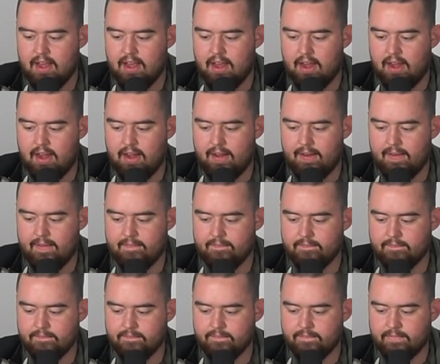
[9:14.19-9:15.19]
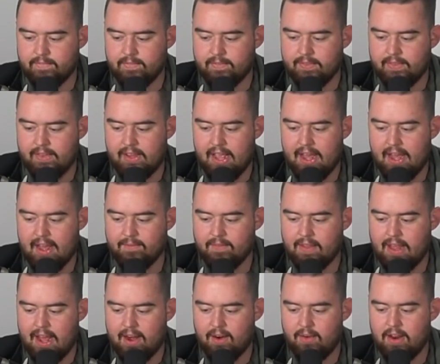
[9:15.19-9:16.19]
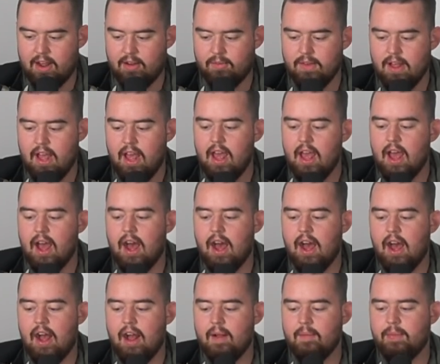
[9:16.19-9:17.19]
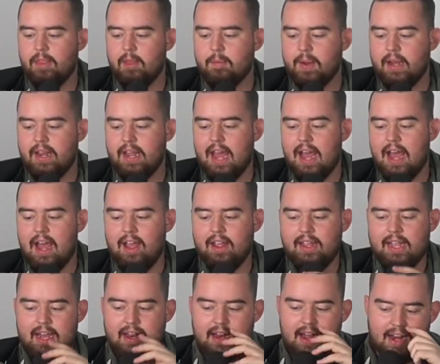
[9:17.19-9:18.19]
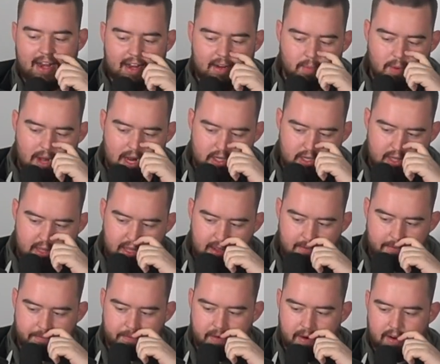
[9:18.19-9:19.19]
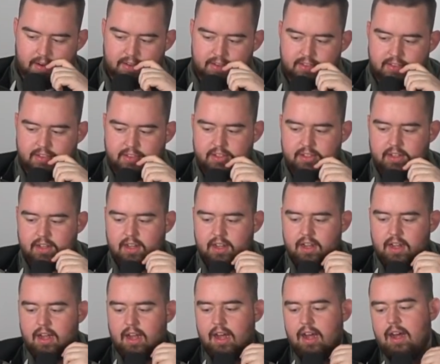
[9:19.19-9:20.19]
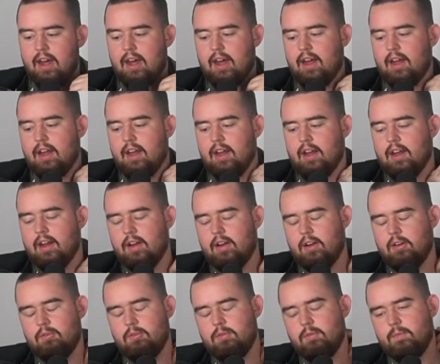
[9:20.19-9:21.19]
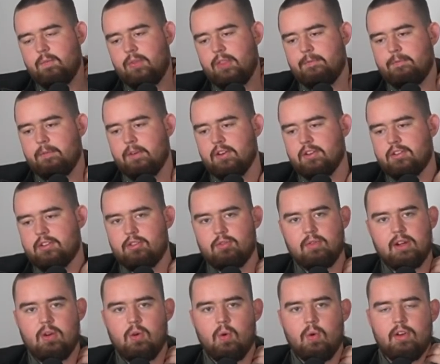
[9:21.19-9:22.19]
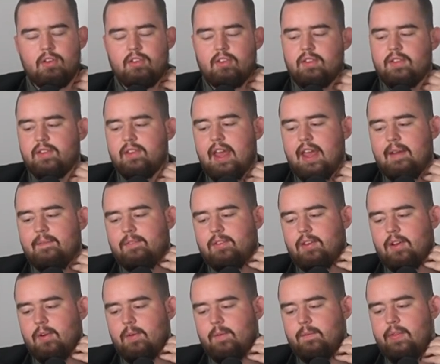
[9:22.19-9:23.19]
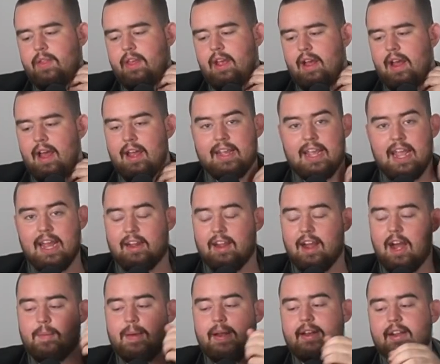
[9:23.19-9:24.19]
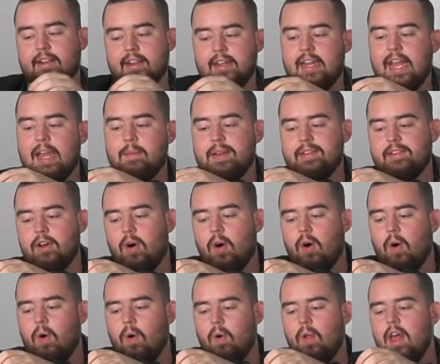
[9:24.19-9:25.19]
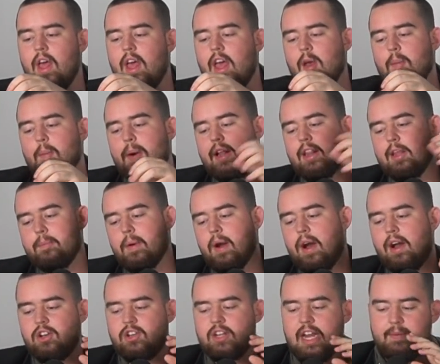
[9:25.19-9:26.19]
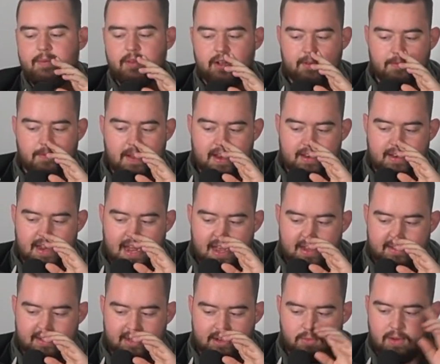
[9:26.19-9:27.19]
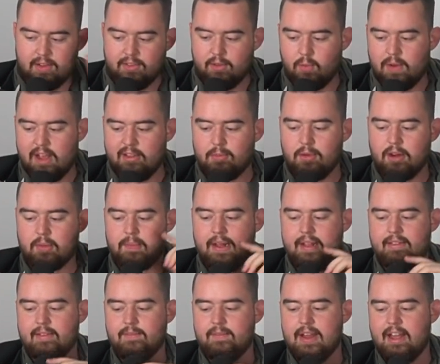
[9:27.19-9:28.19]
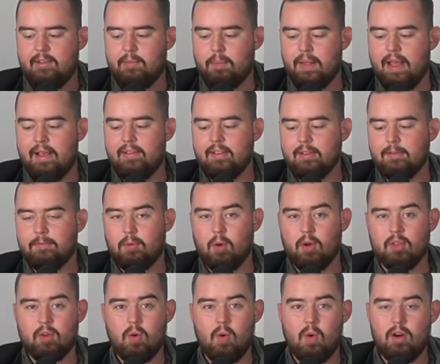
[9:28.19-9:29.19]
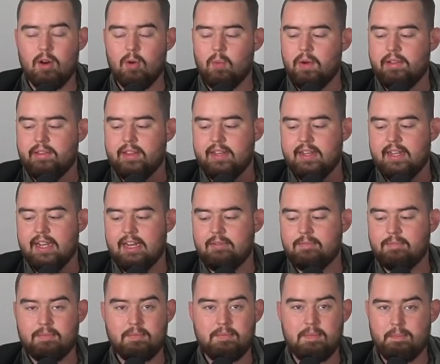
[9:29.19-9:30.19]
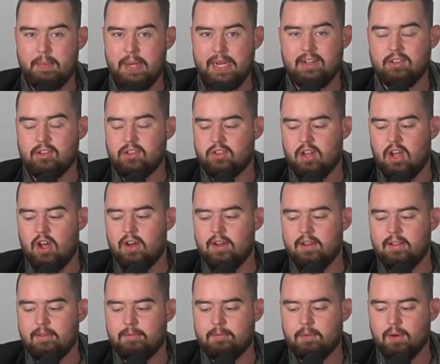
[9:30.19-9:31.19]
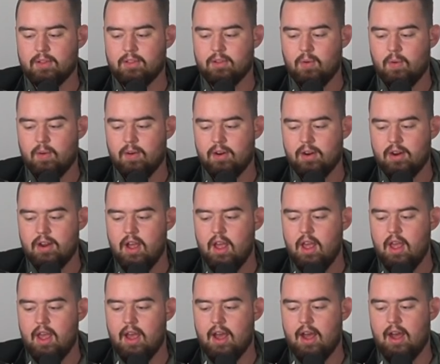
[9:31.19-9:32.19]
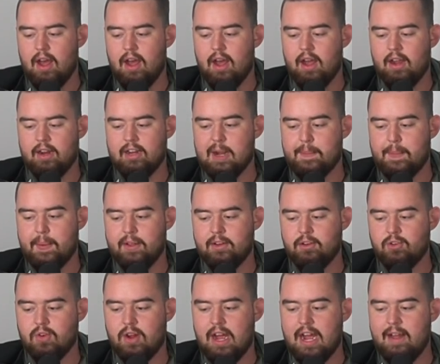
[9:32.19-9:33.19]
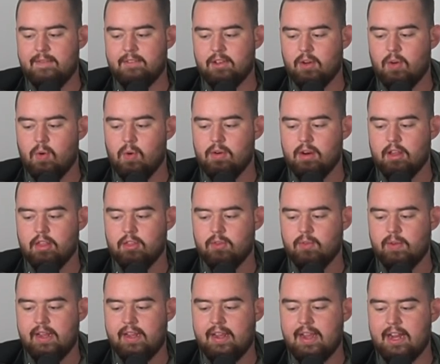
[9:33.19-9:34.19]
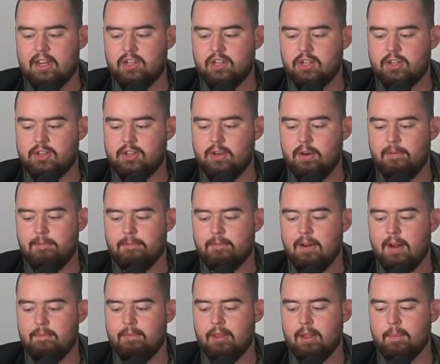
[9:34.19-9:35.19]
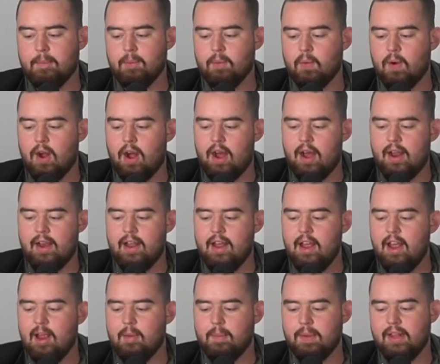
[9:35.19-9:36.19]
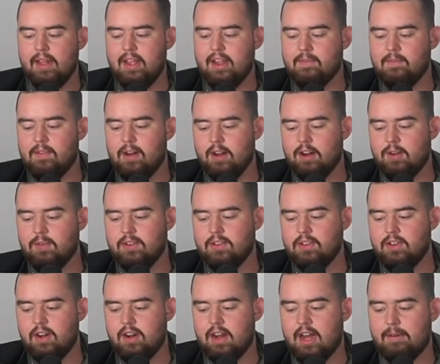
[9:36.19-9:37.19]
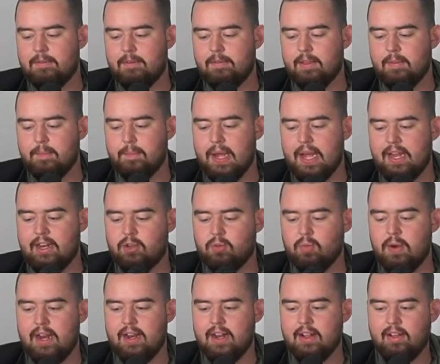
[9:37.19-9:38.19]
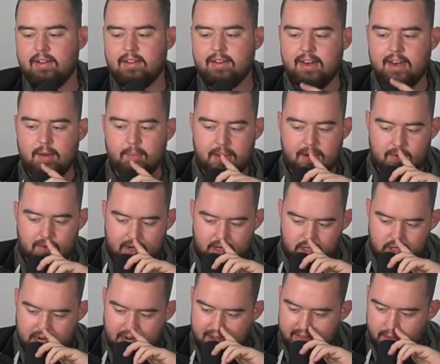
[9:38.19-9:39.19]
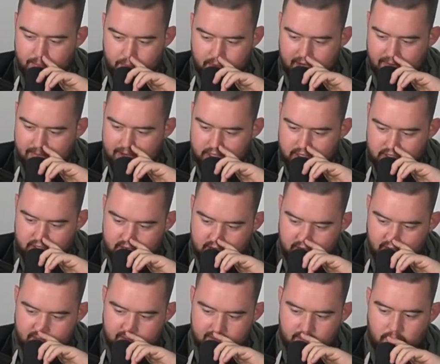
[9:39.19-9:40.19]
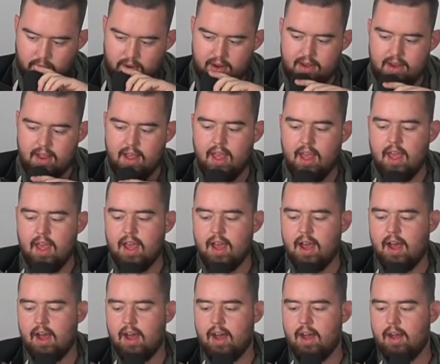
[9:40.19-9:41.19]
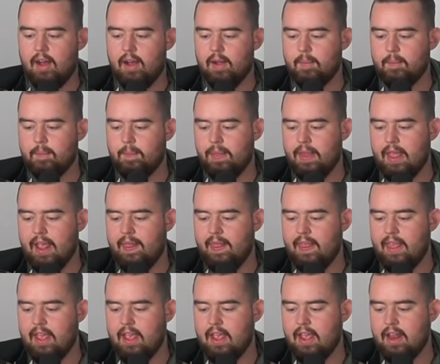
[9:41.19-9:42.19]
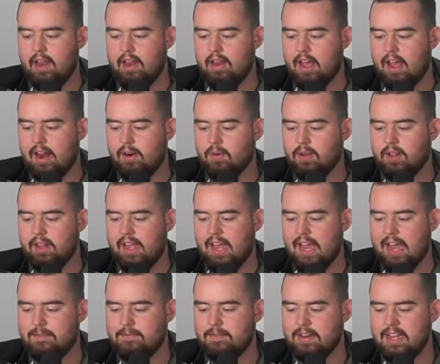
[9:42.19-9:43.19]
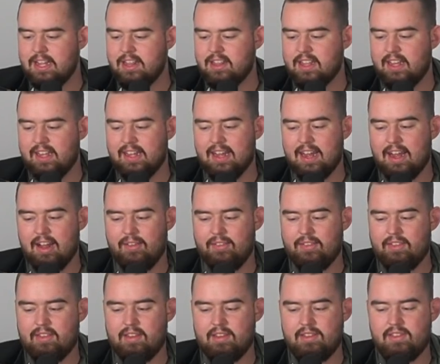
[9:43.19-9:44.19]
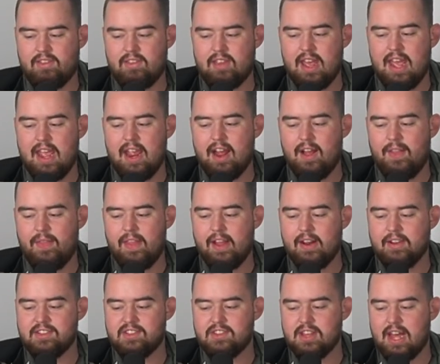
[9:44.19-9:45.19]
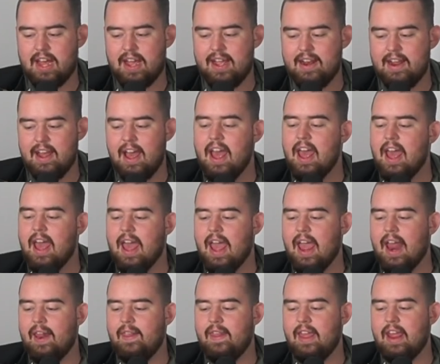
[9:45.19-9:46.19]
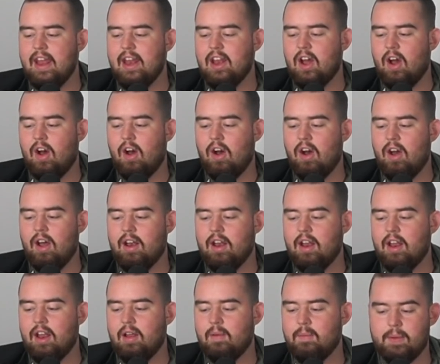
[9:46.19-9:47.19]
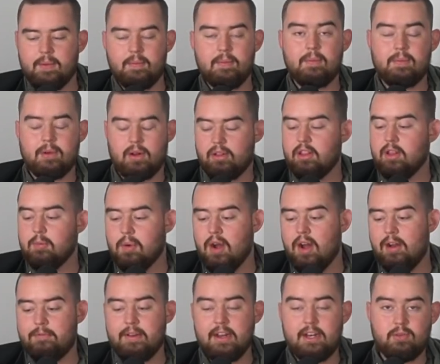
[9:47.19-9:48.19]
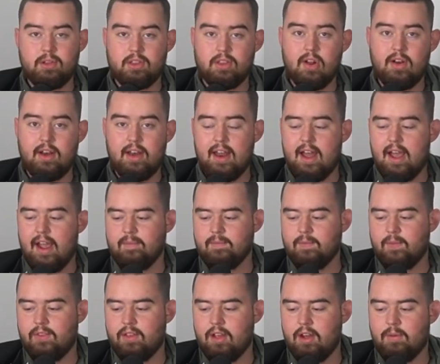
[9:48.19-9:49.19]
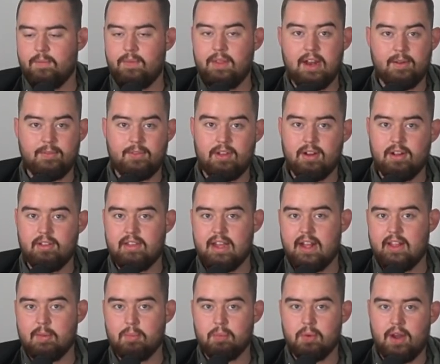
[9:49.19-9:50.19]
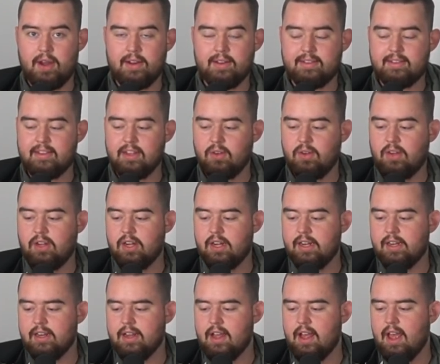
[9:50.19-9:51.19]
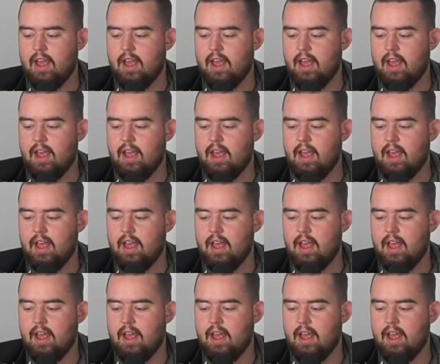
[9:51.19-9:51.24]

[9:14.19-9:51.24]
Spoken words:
Yeah, I don't know. But yeah, again, I didn't watch the first 3 quarters of this game, so I can't comment on the game as a whole. But LeBron James looked fantastic. Russell Westbrook made some nice plays in the fourth quarter, once again being solid in the fourth quarter. A couple of drives, a corner 3 catch and shoot from LeBron. Malik Monk was good off of the bench. Wayne Ellington hit a mid-range shot to pretty much seal this one. And then I don't really have anything else to say on their side. And then LeBron finished with 39. So, turns out LeBron is still good.